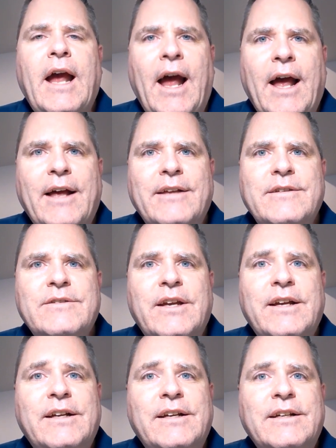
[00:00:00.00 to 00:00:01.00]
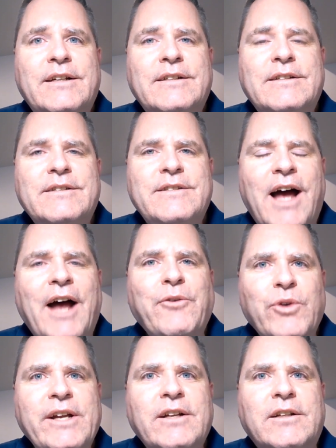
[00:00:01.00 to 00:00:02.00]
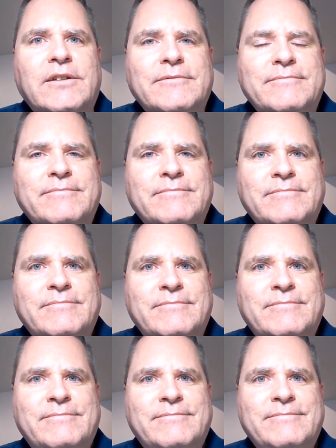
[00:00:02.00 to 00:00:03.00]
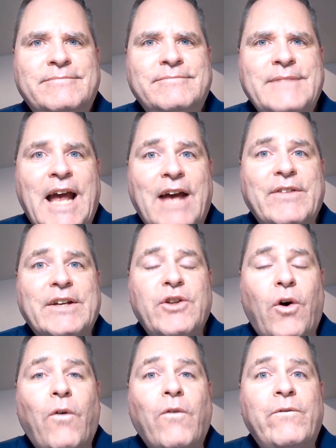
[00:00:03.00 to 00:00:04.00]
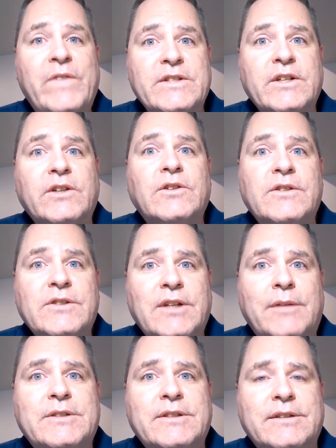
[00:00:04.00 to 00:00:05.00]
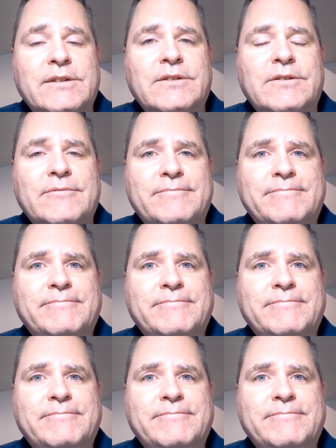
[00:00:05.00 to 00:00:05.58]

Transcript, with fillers: as not real, having no physical substance